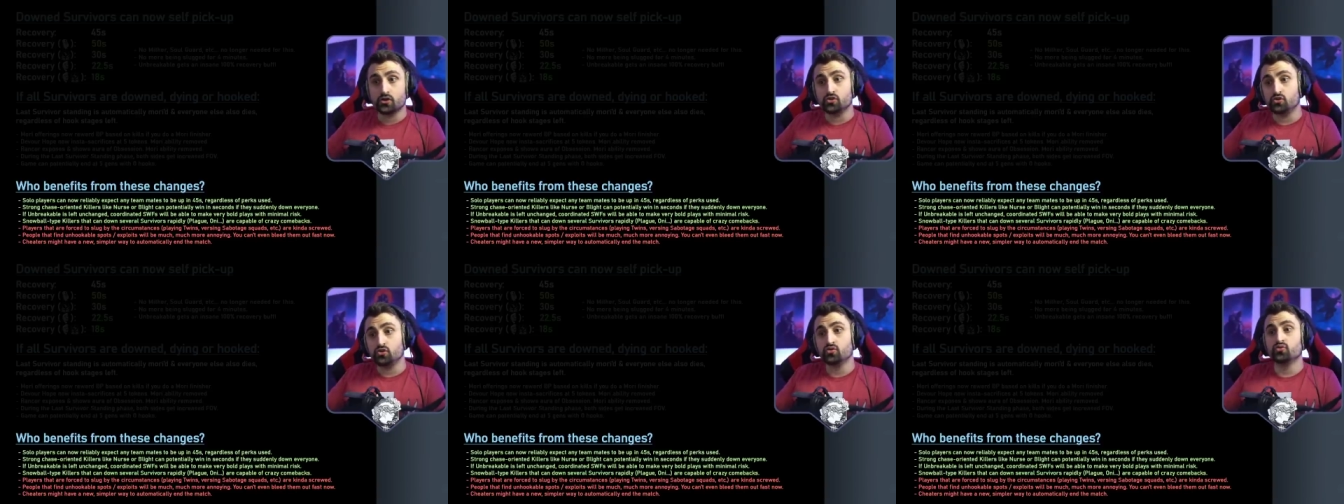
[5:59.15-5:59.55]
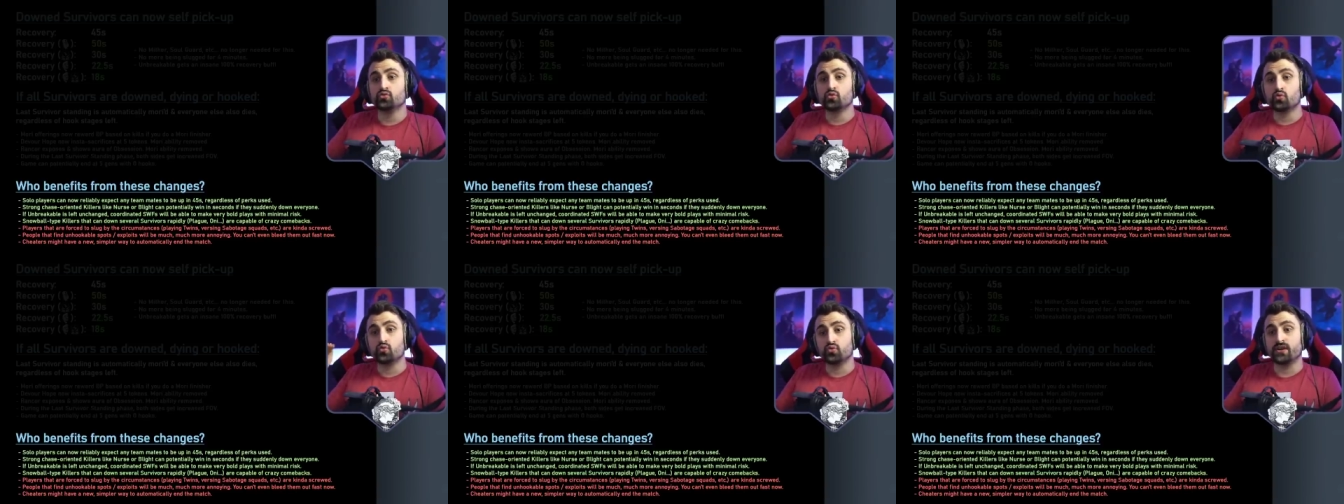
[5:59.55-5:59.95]

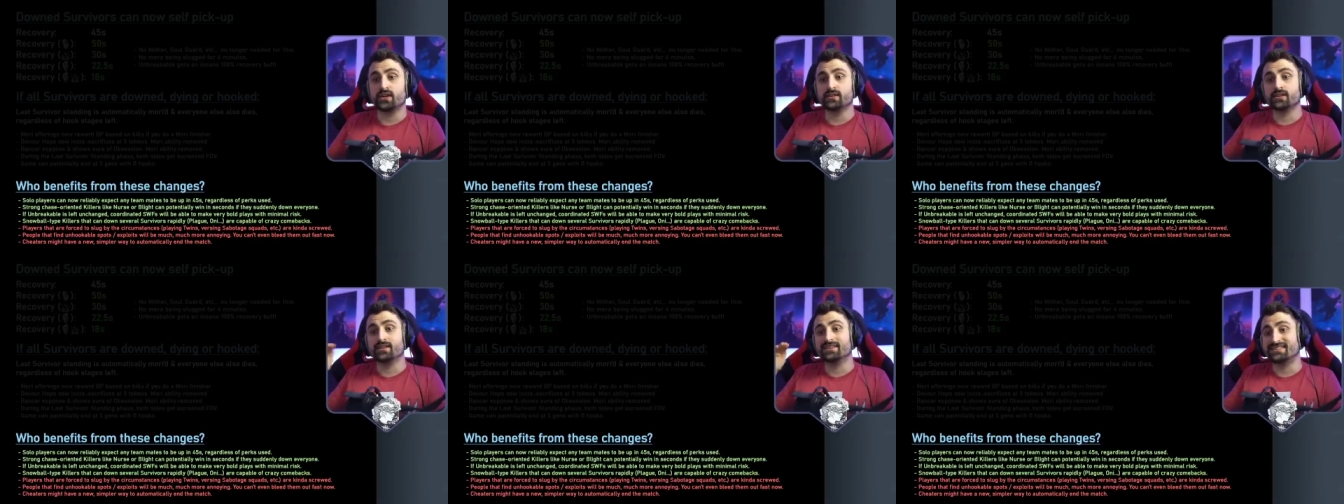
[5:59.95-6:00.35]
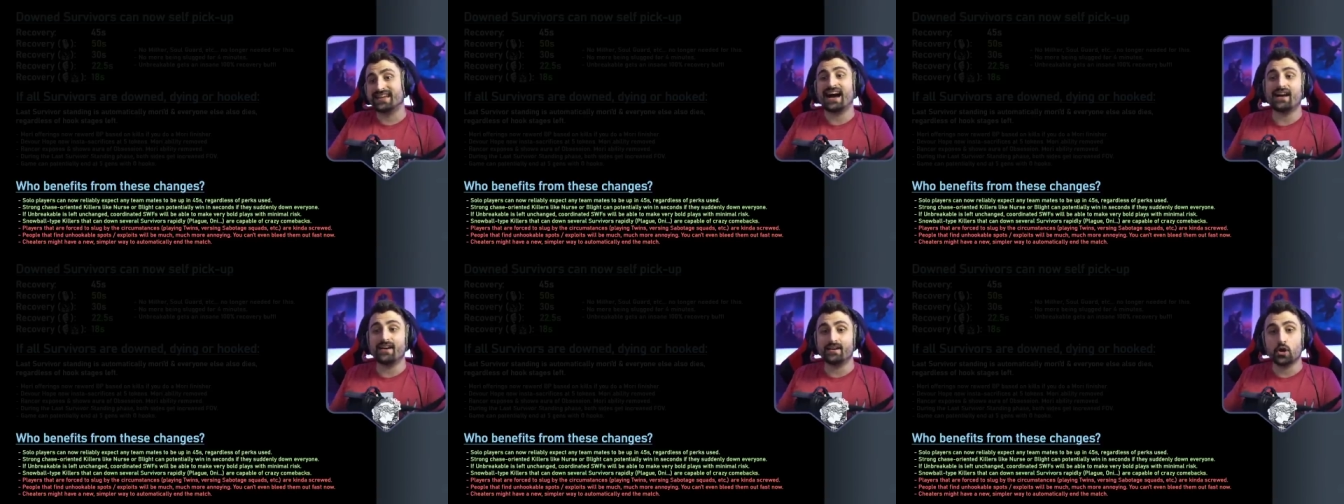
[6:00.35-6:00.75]
you will
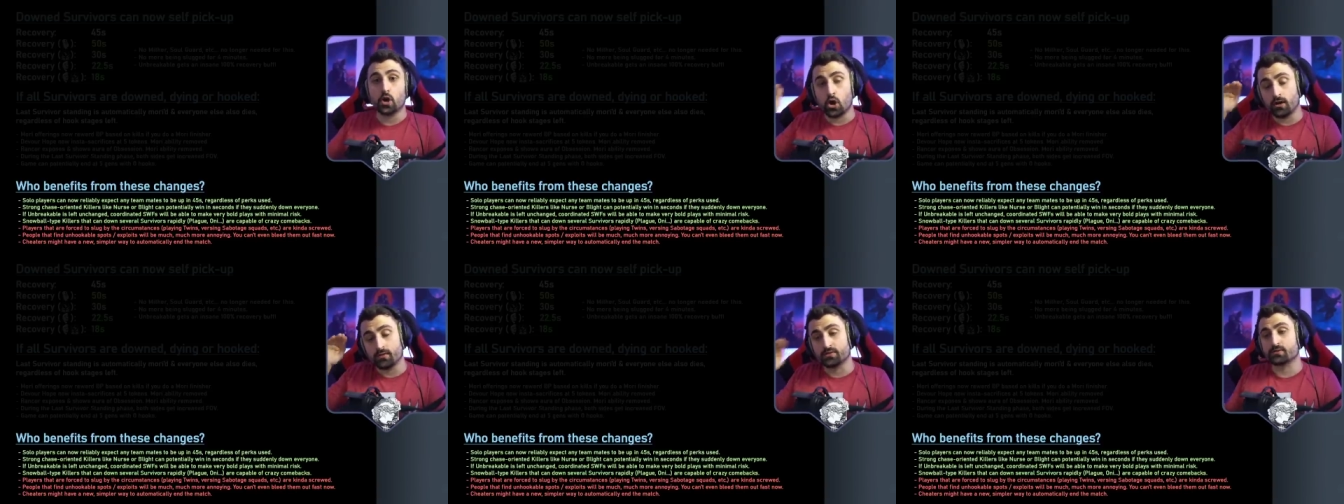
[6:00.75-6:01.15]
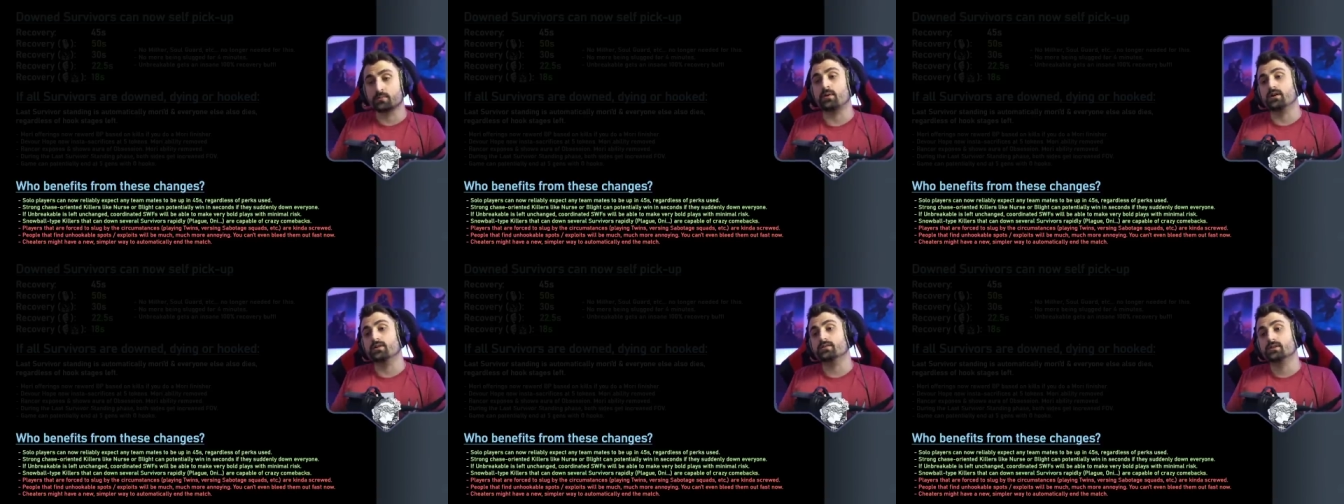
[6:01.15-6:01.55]
die on the
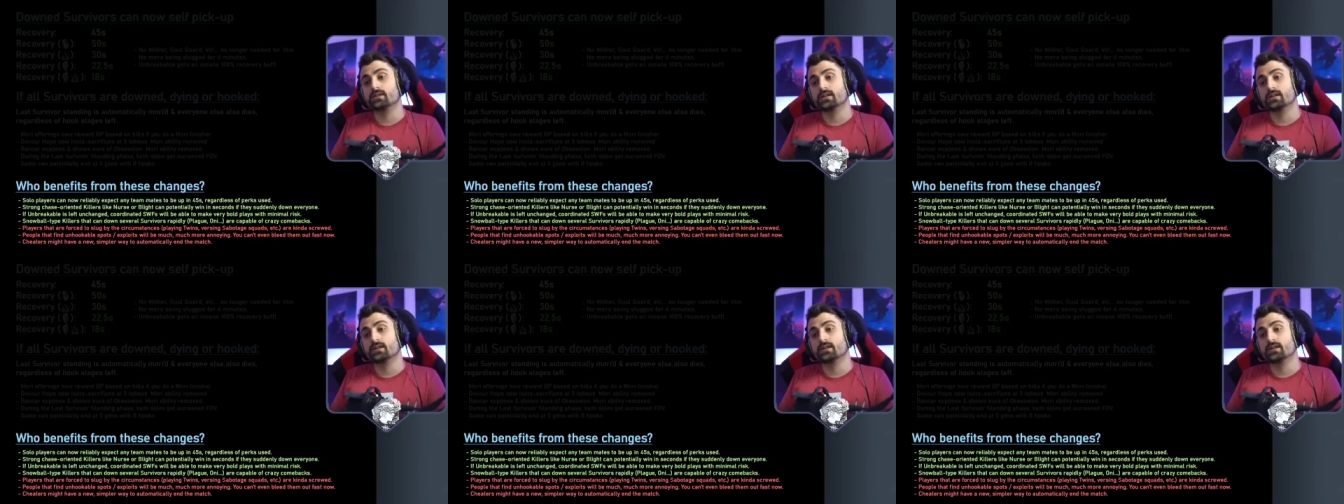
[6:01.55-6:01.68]
spot.